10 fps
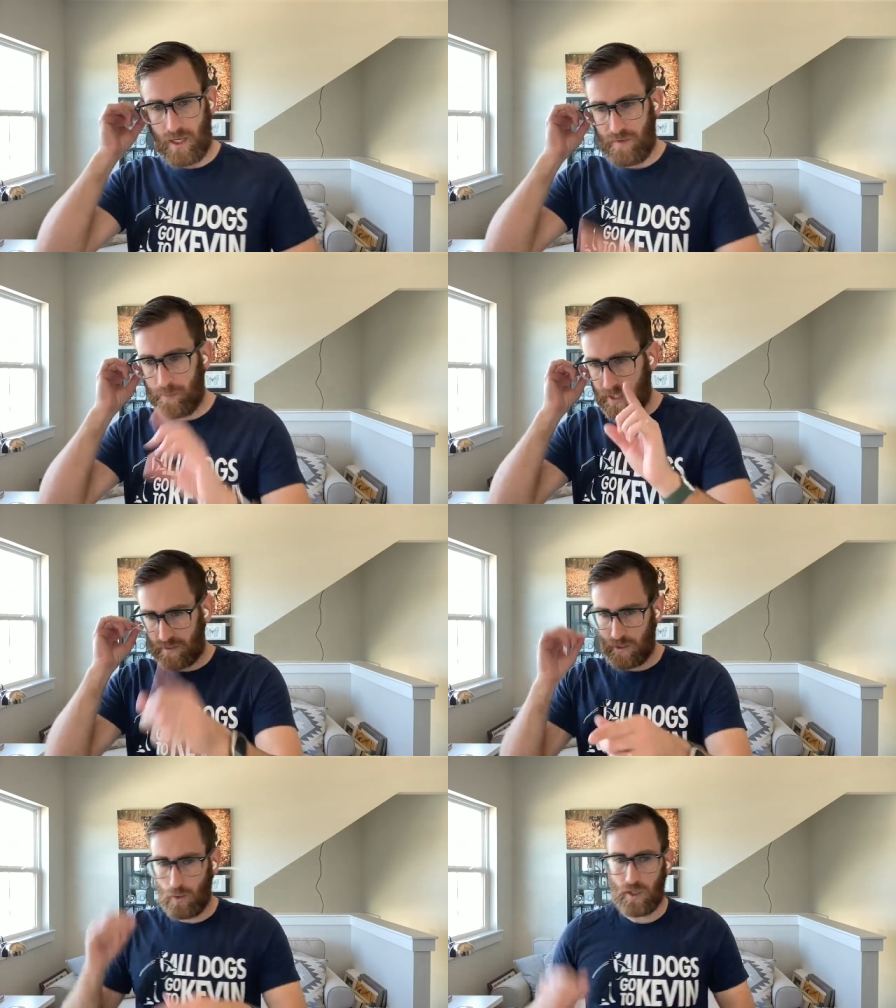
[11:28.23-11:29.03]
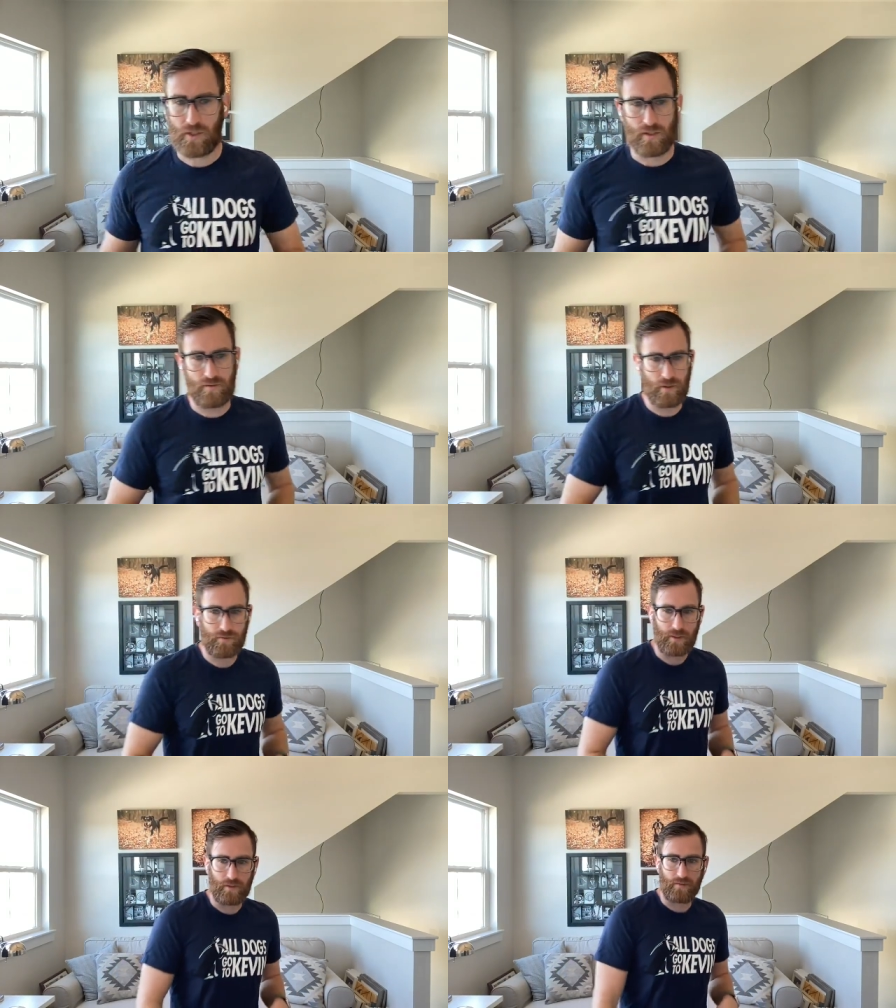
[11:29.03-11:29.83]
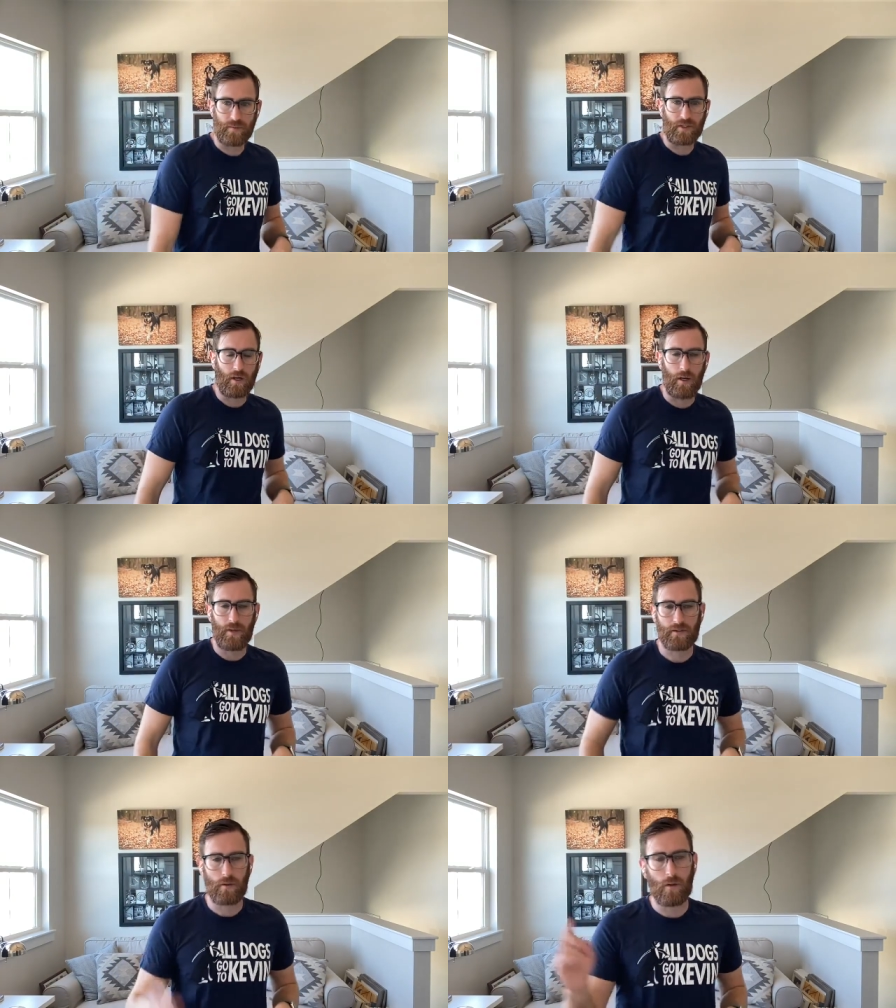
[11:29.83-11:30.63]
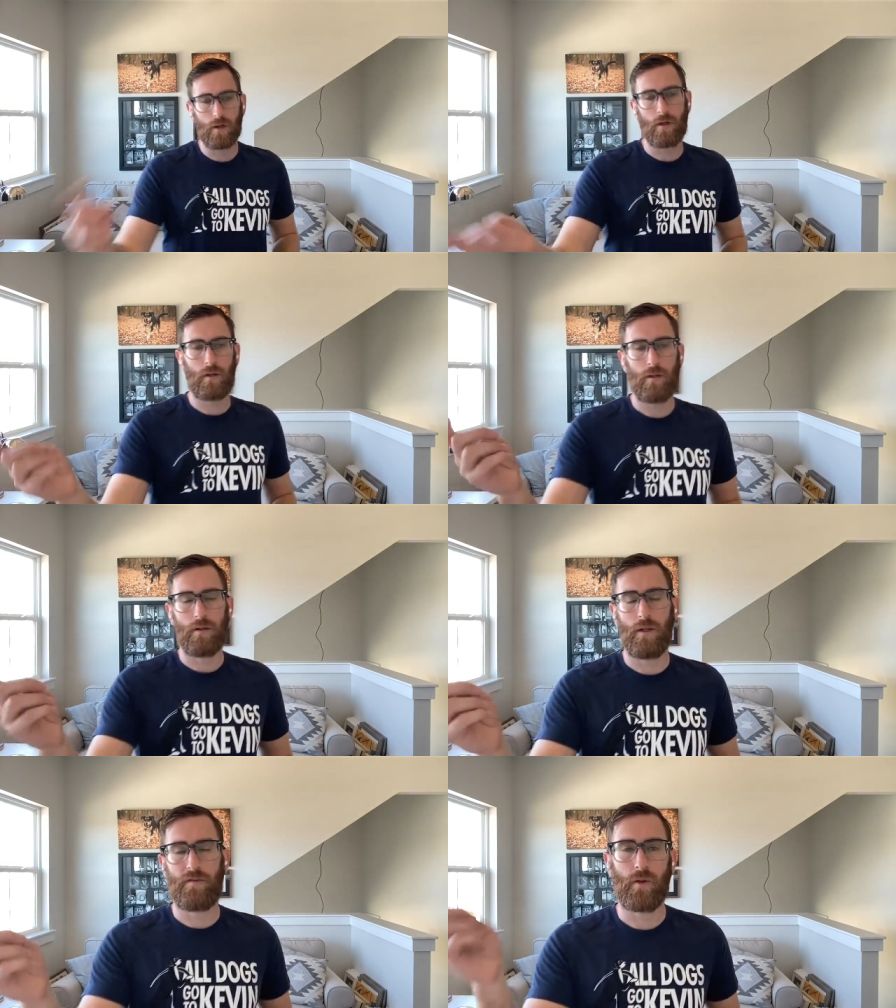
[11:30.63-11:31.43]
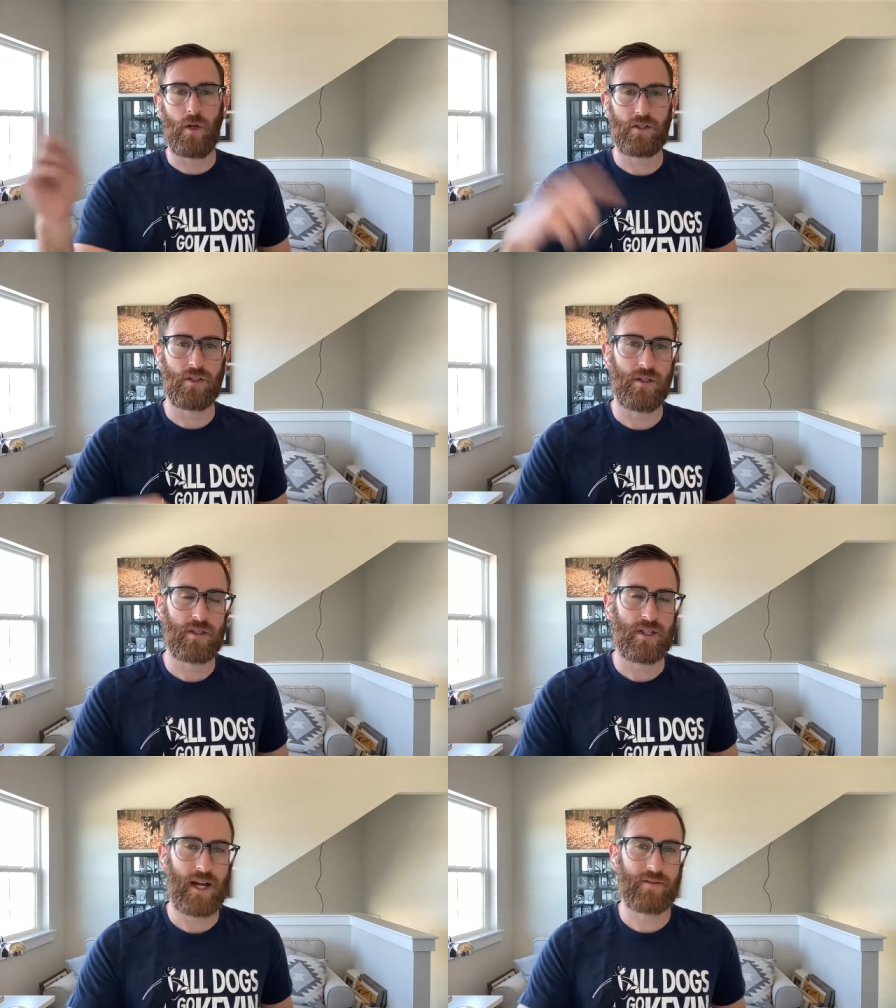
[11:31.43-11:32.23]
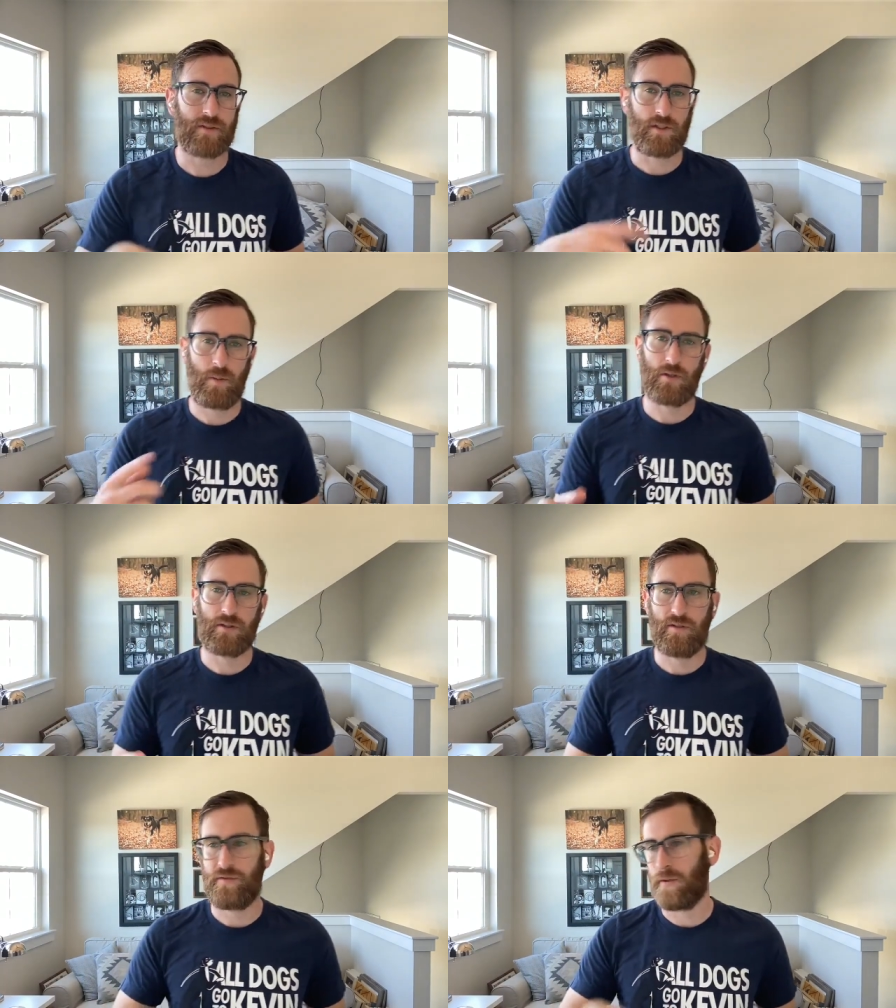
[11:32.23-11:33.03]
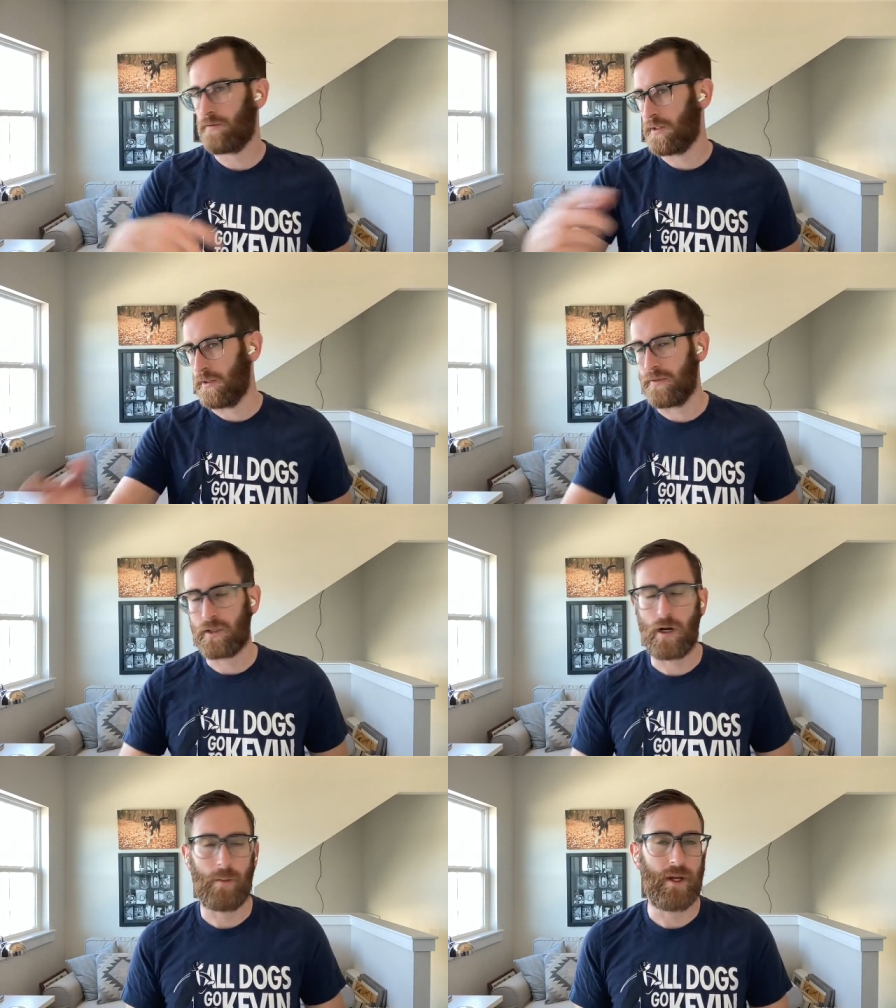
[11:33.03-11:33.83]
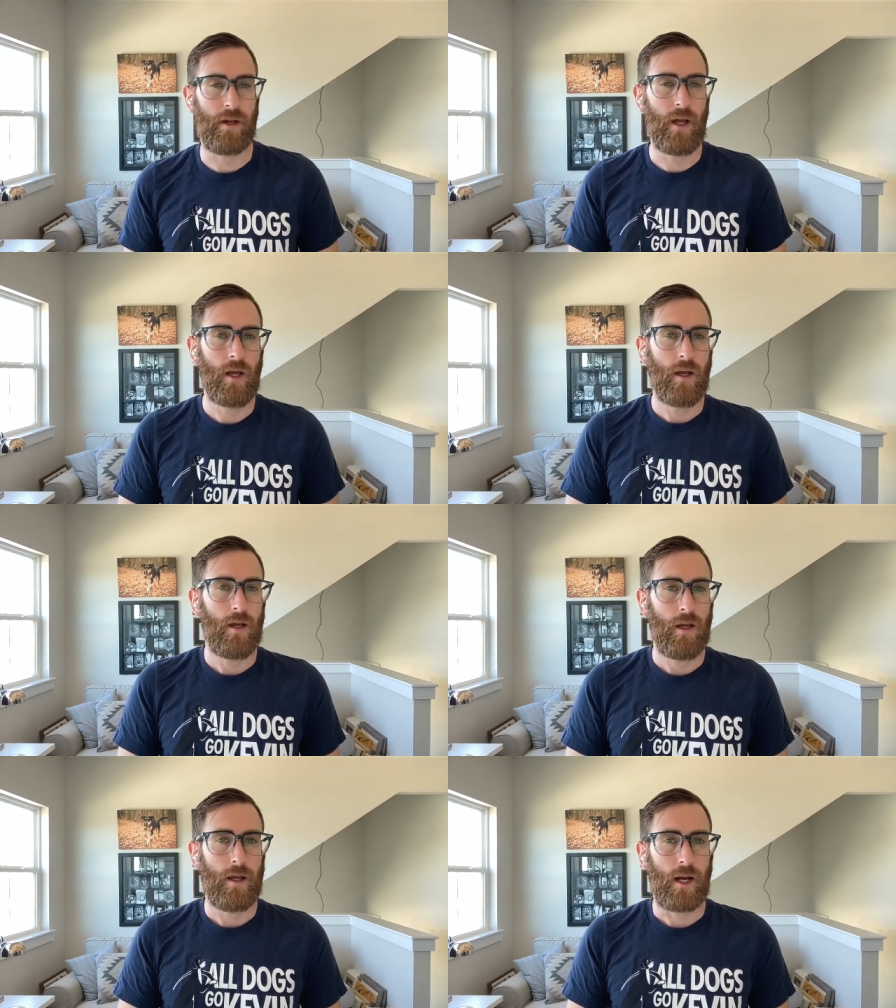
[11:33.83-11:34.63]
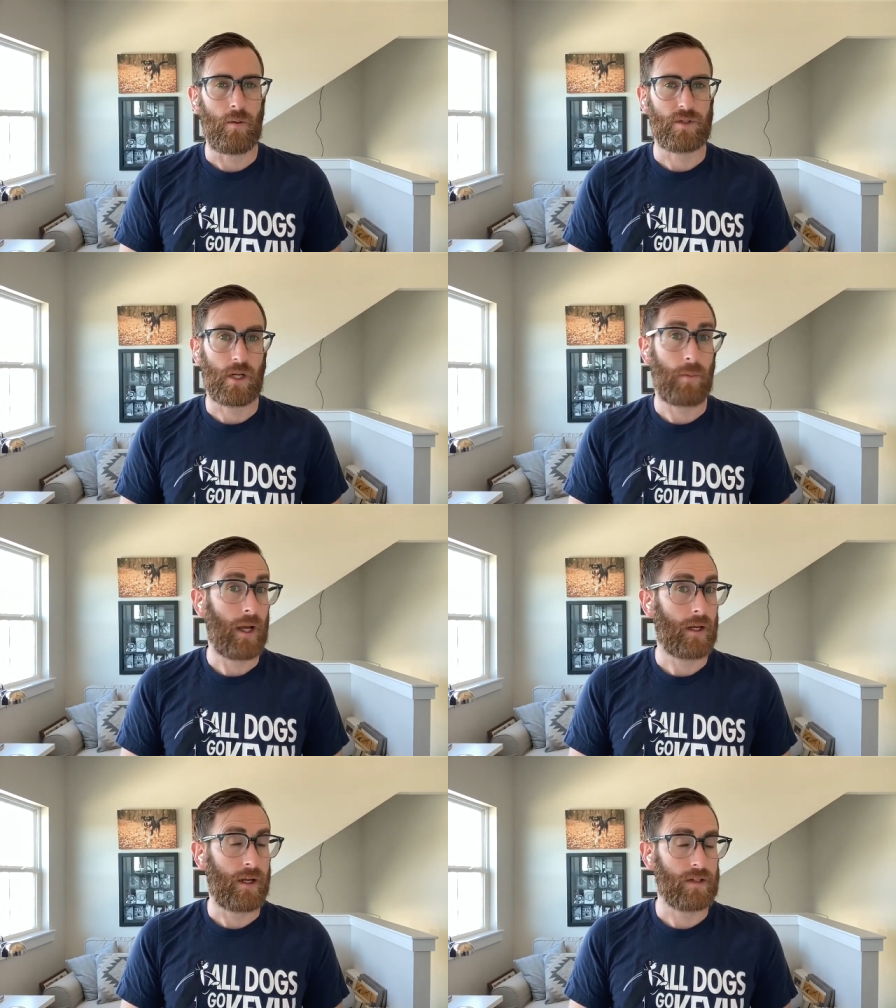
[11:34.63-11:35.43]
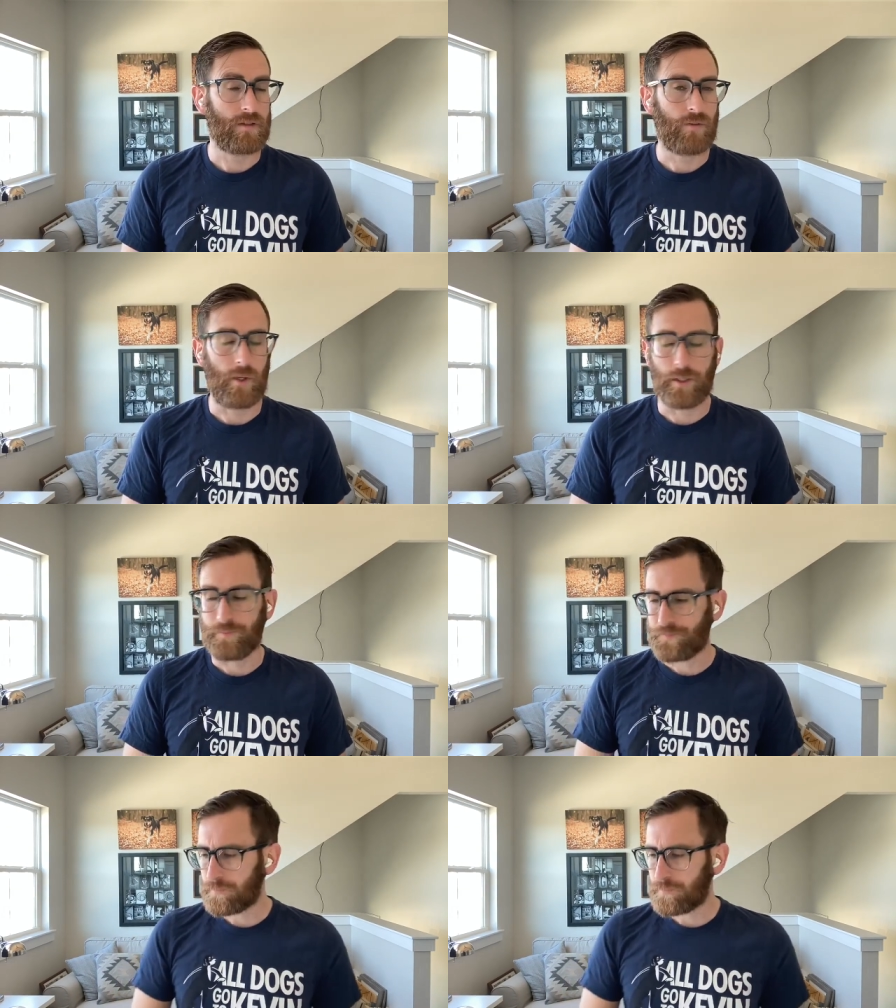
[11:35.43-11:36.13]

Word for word: Again, if anybody has any questions, feel free to leave them in the comments, or if you're watching this after it's posted, feel free to leave a comment, and I will check back and answer for you.